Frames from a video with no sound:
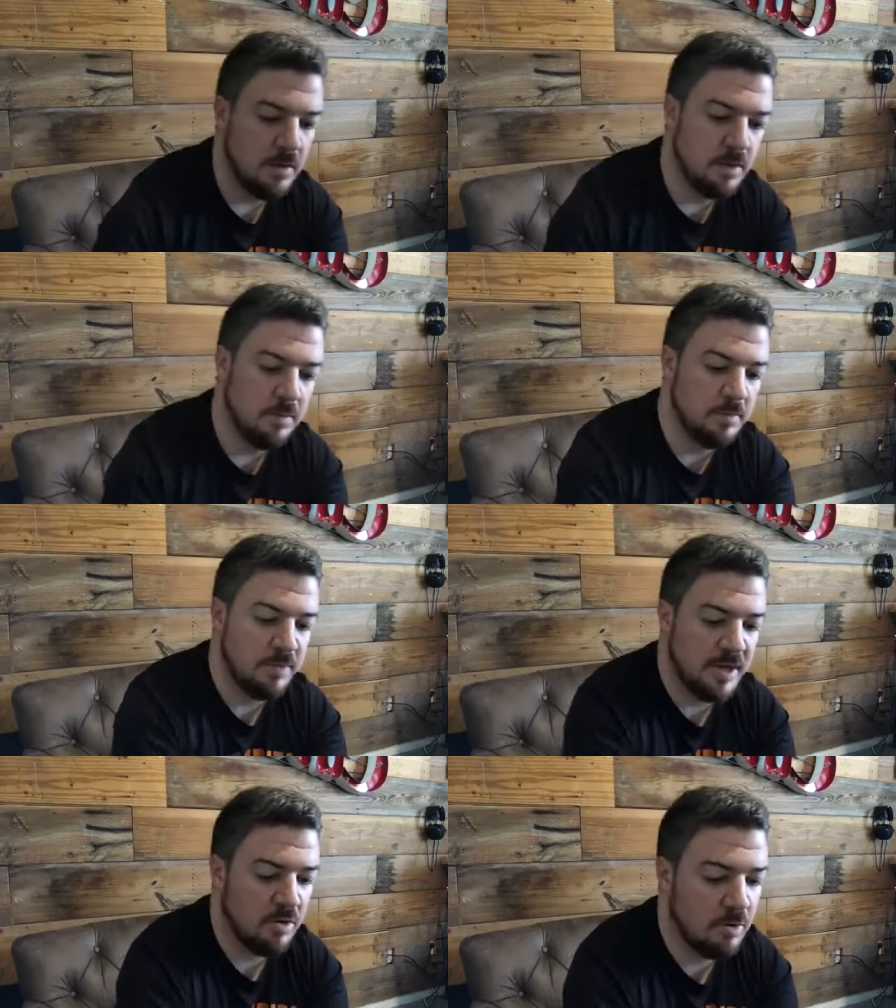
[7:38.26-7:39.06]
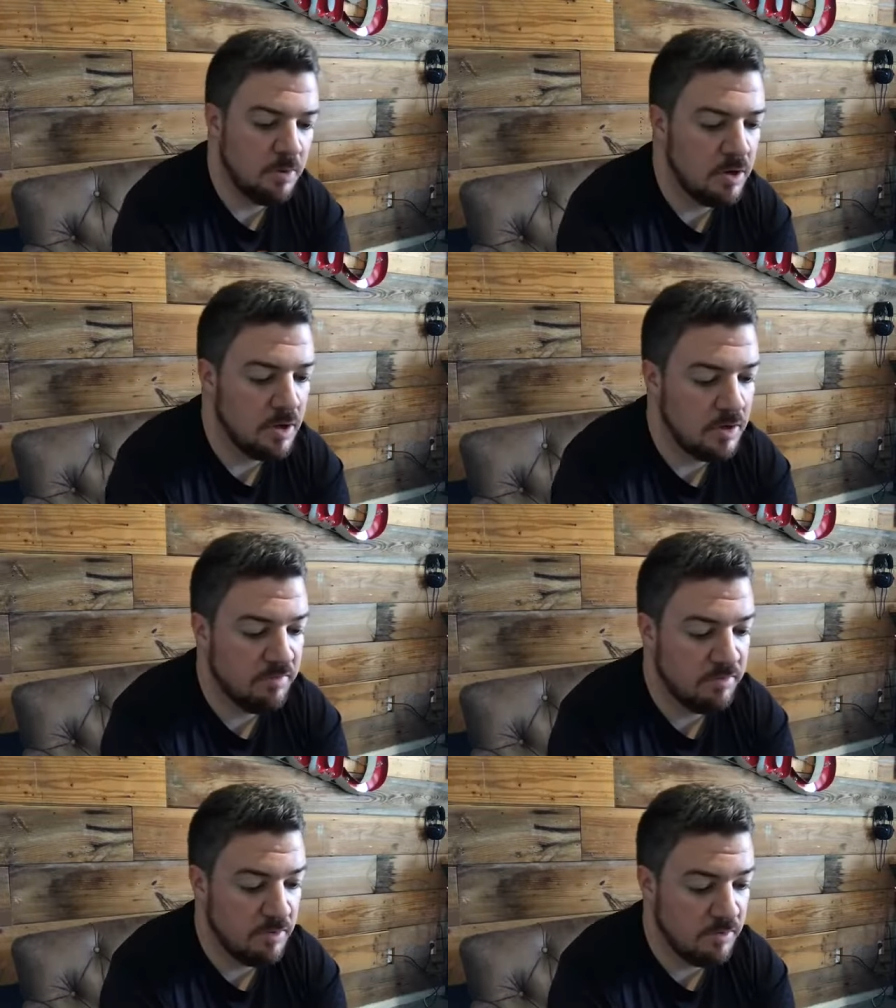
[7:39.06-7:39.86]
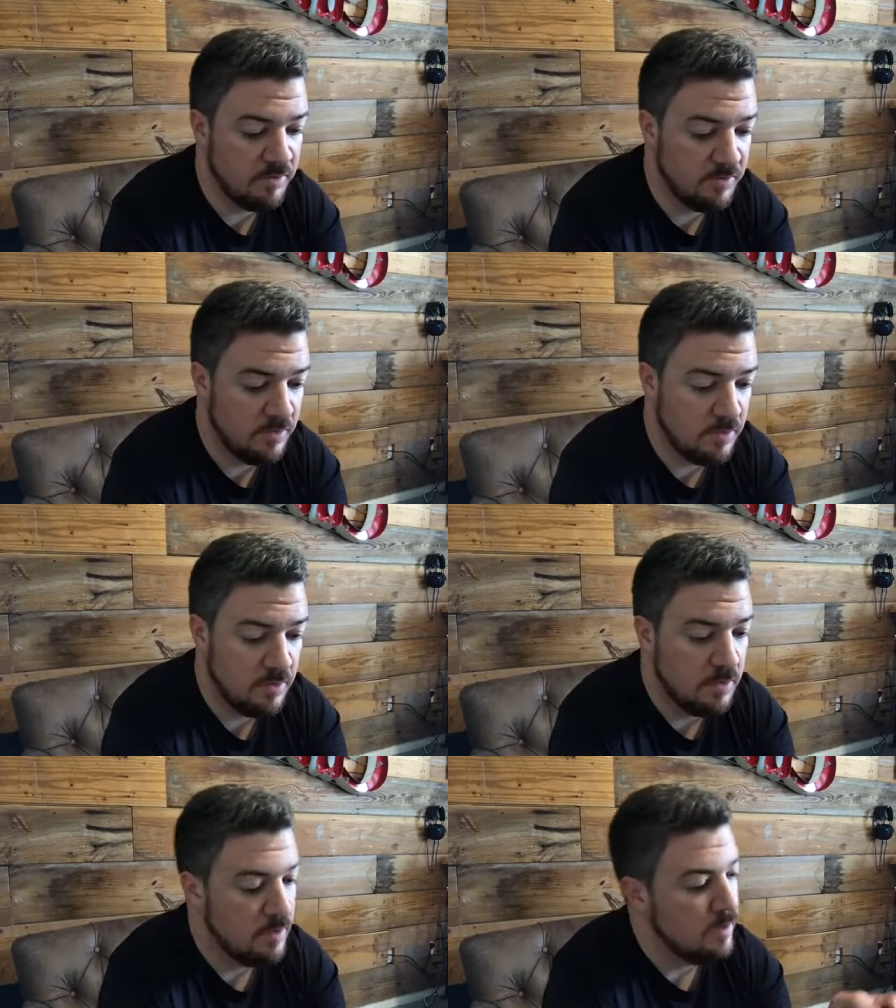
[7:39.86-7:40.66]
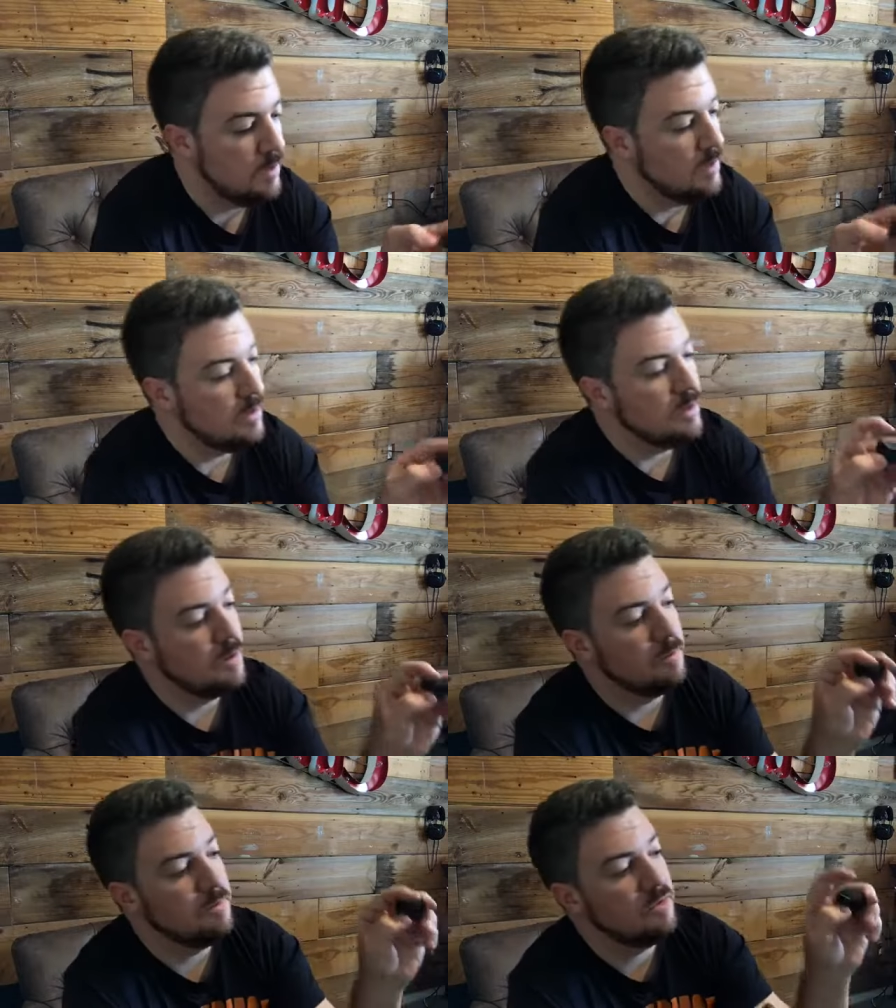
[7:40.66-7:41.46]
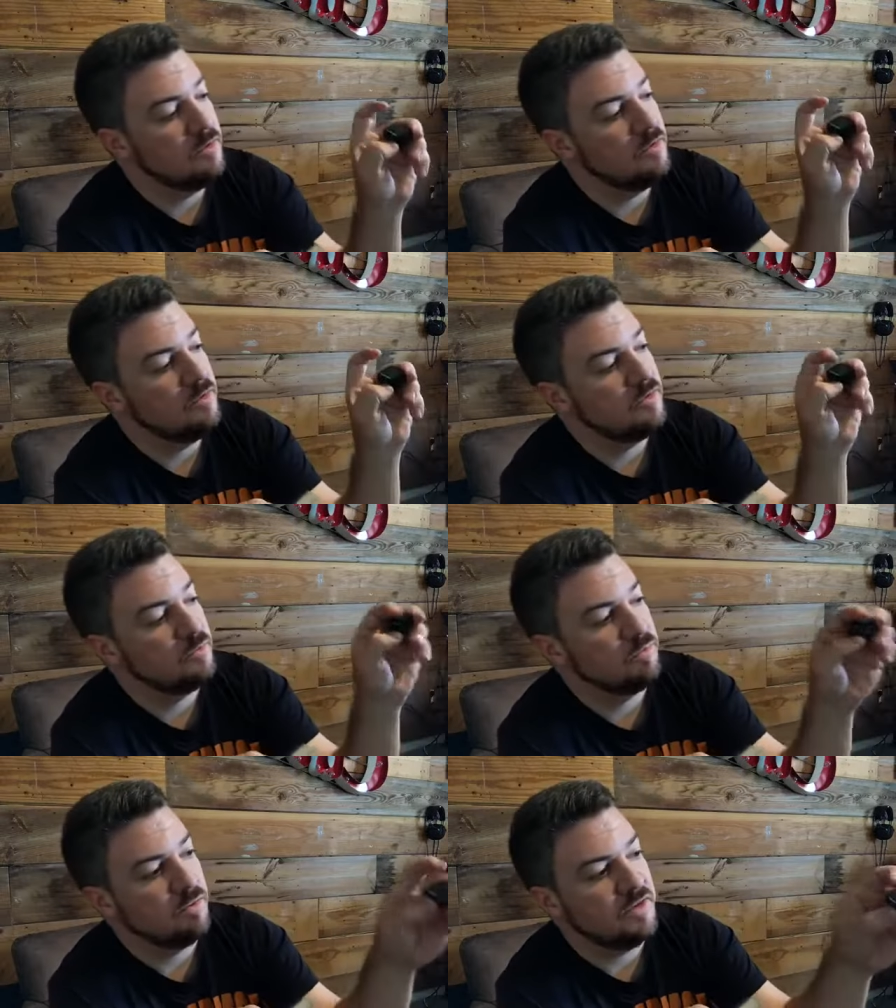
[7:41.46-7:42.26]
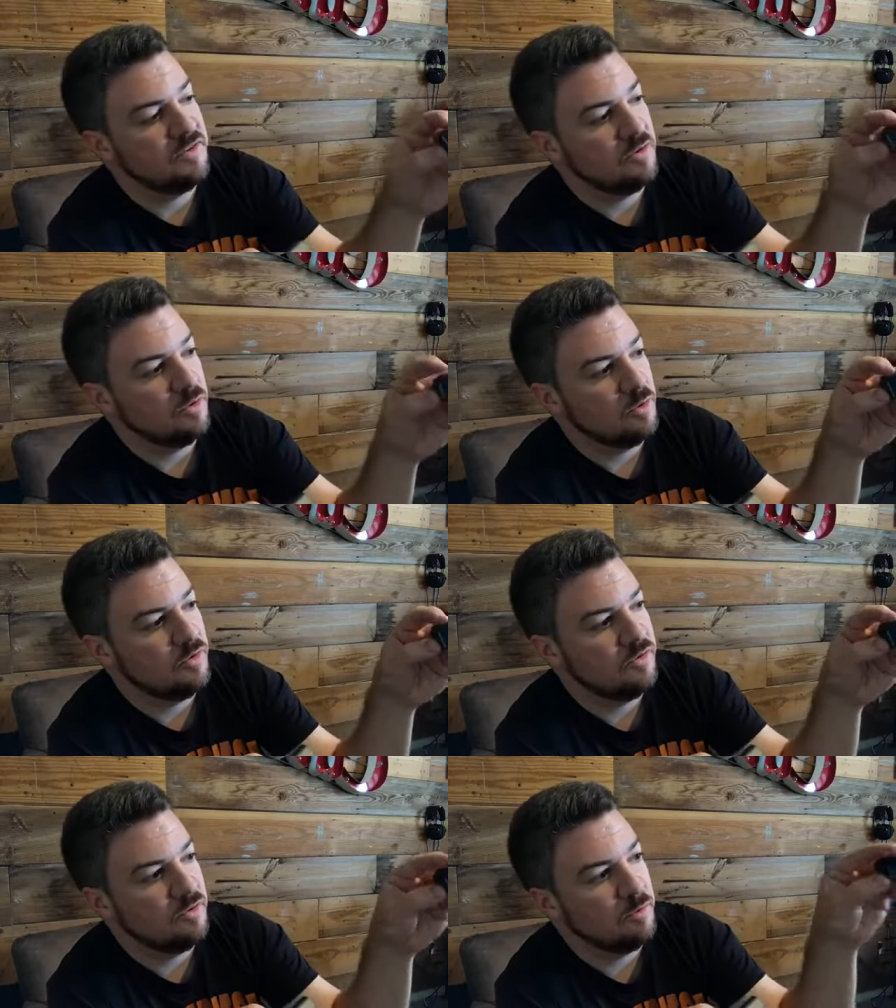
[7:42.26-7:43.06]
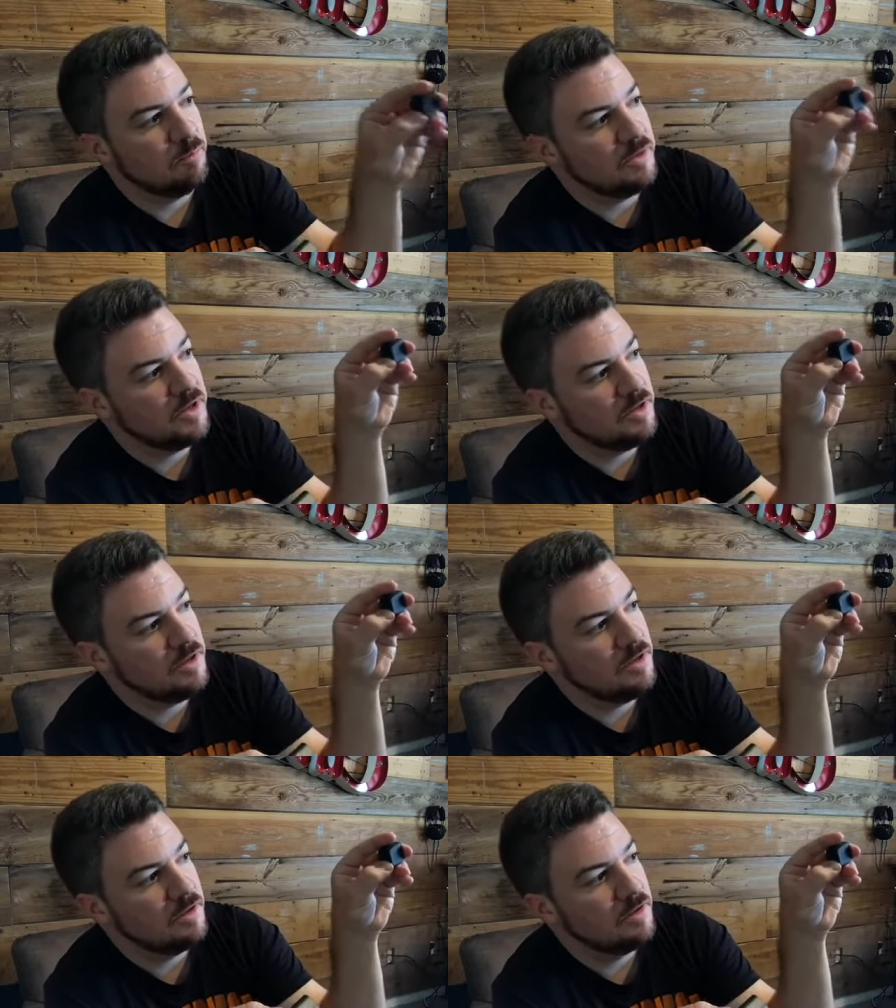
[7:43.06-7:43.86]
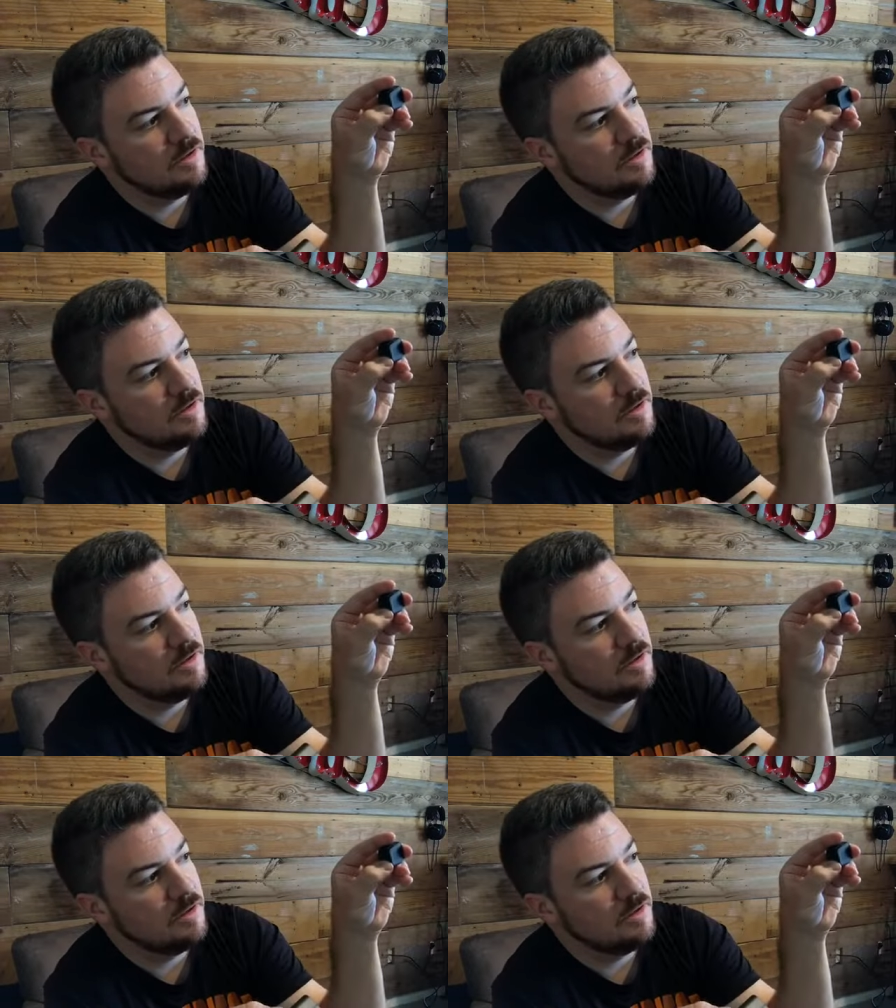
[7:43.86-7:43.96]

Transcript: let me power them on first. You just press and hold this little button here,